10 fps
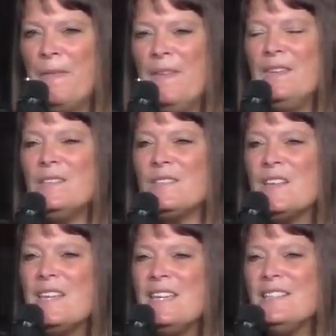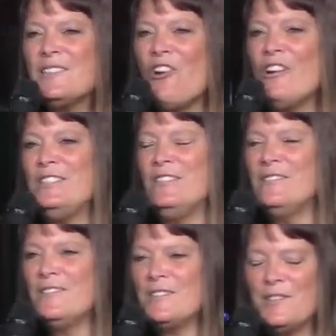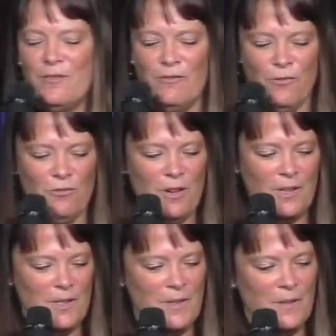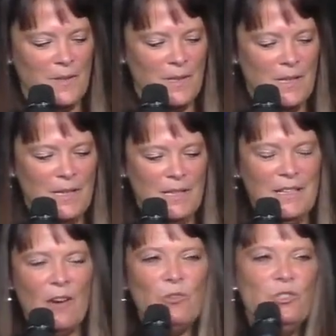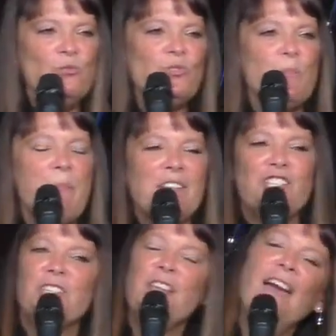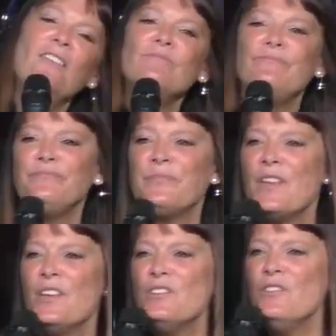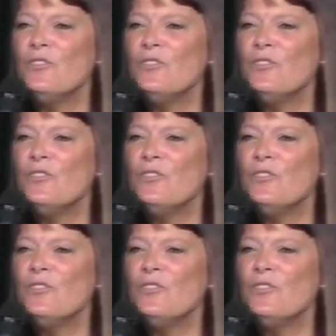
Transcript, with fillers: It's his guidance for us. Now, I want you all to imagine now you've